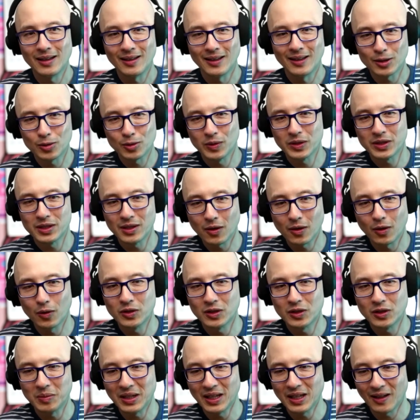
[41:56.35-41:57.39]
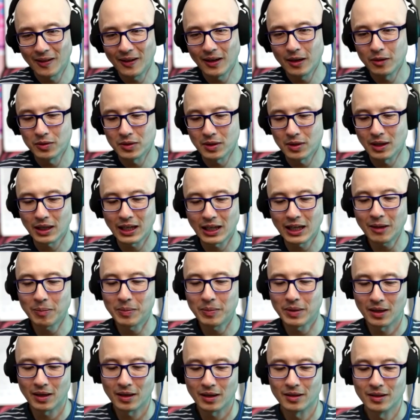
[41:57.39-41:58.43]
this wasn't going to be the thing that was going to keep
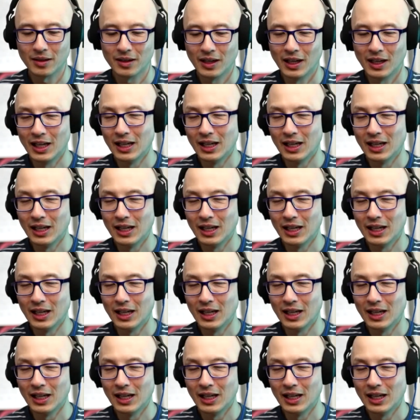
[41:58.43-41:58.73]
me here.